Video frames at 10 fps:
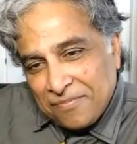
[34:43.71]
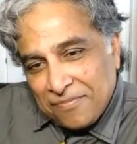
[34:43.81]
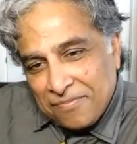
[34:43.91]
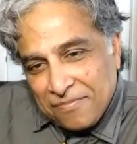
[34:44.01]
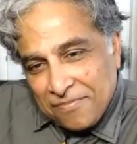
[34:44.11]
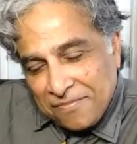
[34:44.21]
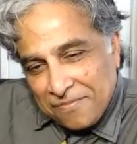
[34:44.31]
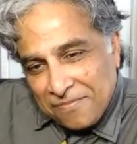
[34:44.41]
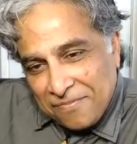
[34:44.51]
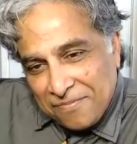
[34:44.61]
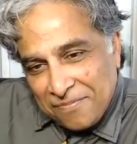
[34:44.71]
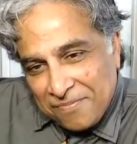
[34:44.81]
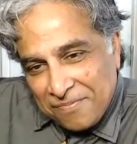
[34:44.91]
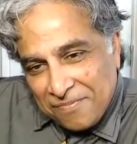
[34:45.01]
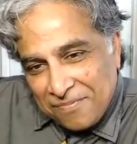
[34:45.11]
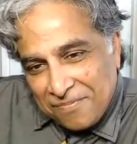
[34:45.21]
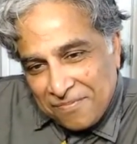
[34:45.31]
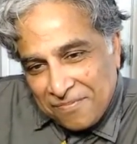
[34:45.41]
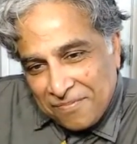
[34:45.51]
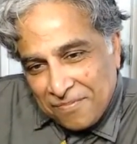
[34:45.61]

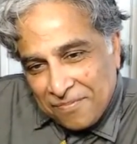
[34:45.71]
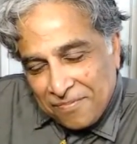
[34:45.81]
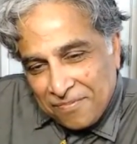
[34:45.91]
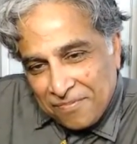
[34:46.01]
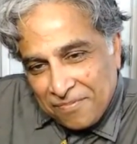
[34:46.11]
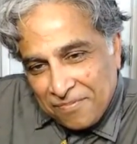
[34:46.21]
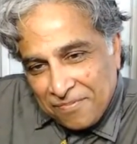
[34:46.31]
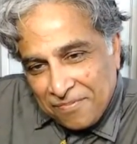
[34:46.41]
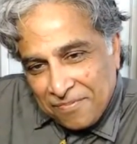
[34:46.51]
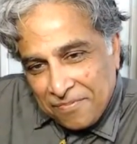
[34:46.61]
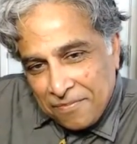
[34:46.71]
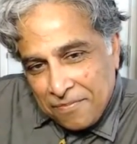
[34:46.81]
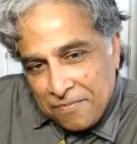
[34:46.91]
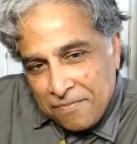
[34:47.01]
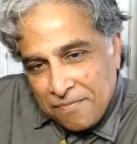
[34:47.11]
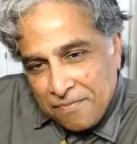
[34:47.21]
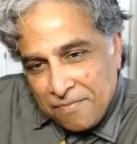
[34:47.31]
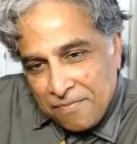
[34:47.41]
(silent)